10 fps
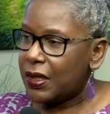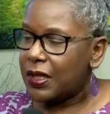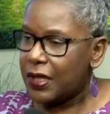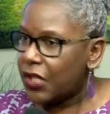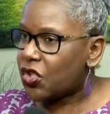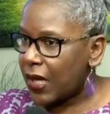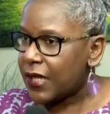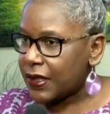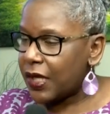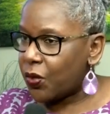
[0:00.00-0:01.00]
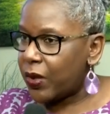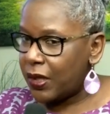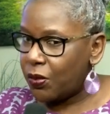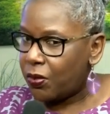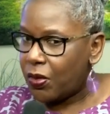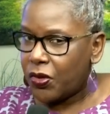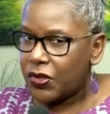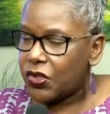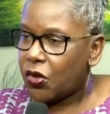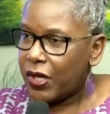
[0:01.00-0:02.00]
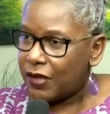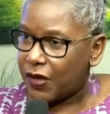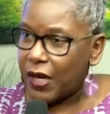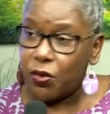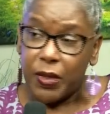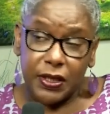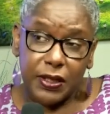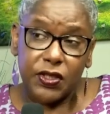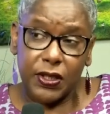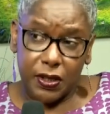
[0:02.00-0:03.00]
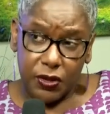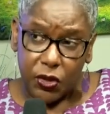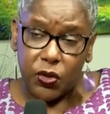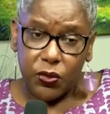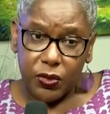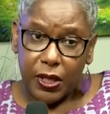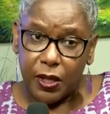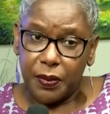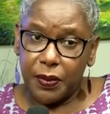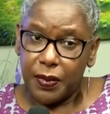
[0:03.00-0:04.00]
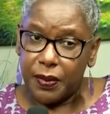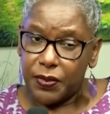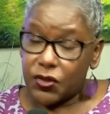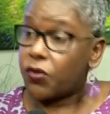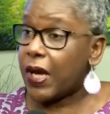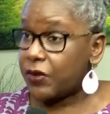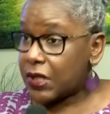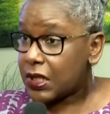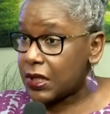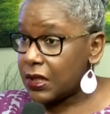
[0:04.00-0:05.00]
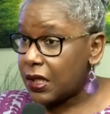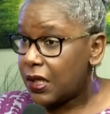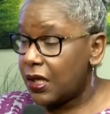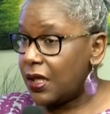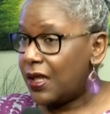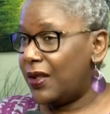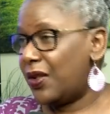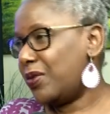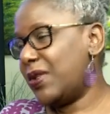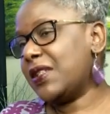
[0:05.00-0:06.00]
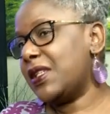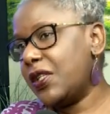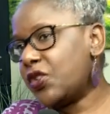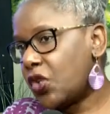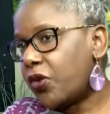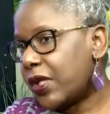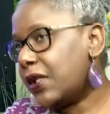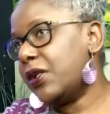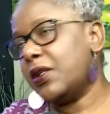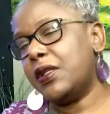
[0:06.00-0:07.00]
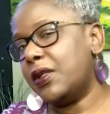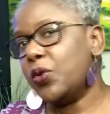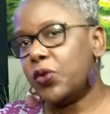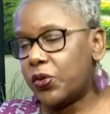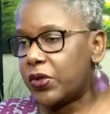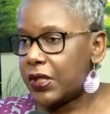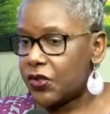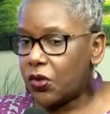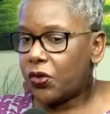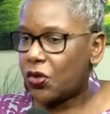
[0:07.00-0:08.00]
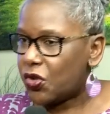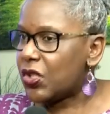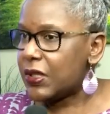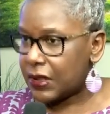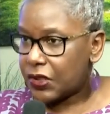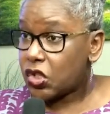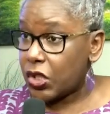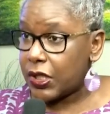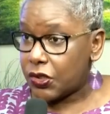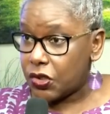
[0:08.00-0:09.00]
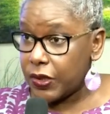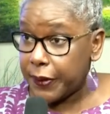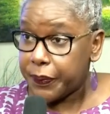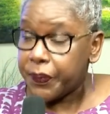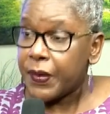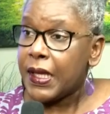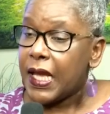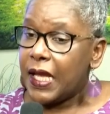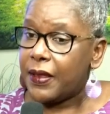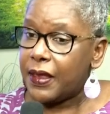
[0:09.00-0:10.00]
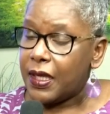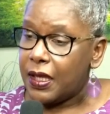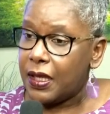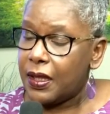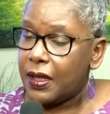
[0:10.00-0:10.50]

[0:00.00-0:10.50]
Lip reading: nature has that way under your environmental surroundings. Let's say historically, in the old days, your genes can change. And